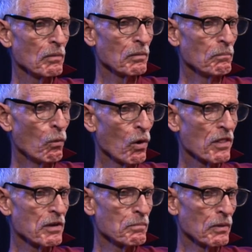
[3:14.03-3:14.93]
more
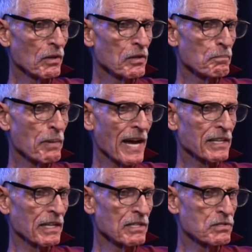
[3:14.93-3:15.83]
than $1 million back
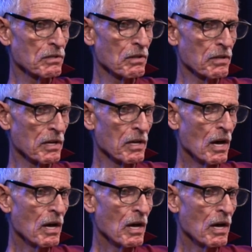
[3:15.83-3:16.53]
into the